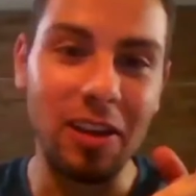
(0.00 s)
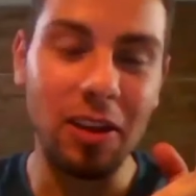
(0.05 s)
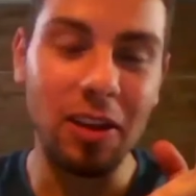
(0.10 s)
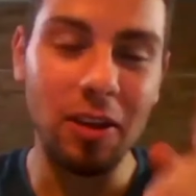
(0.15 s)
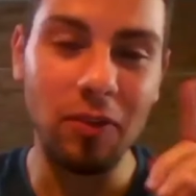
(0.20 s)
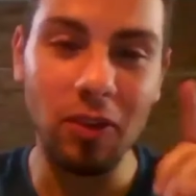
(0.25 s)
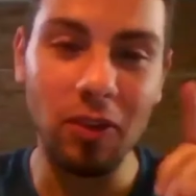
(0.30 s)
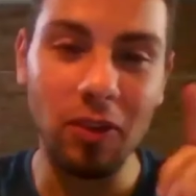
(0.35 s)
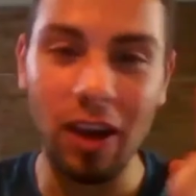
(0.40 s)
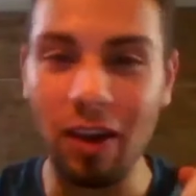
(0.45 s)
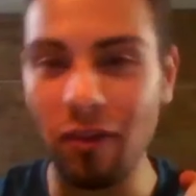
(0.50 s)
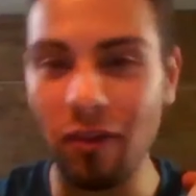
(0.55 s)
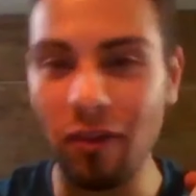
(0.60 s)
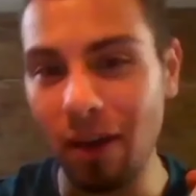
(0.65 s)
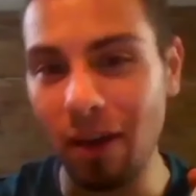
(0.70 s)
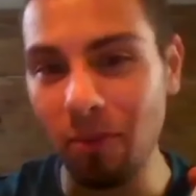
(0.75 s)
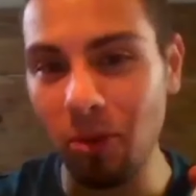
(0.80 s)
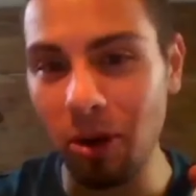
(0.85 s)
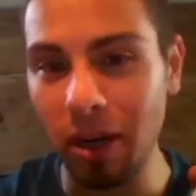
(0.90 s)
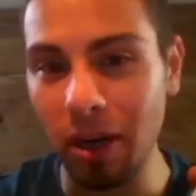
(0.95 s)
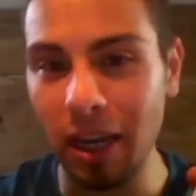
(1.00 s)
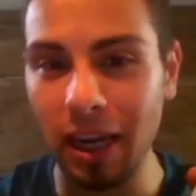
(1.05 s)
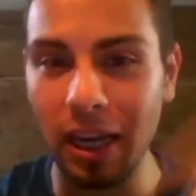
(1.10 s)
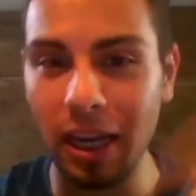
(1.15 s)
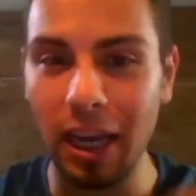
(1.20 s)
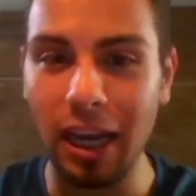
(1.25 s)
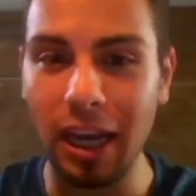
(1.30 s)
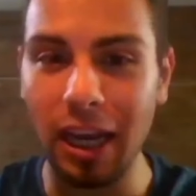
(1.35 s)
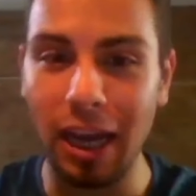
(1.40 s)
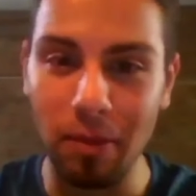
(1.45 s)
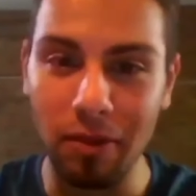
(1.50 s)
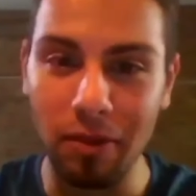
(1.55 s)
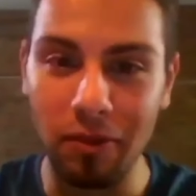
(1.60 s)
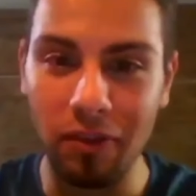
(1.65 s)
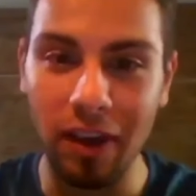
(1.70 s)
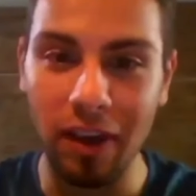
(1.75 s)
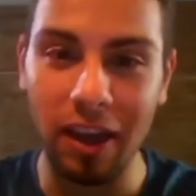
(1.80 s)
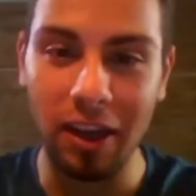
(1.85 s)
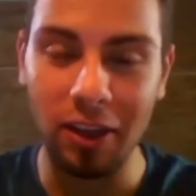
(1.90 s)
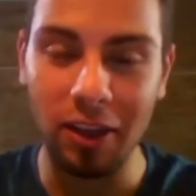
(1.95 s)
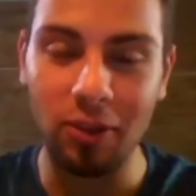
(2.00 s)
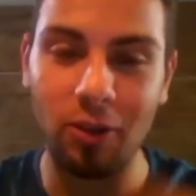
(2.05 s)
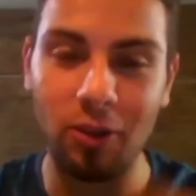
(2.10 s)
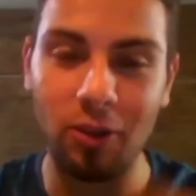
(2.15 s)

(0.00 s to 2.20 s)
if you have lamborghini and i'm in veneto you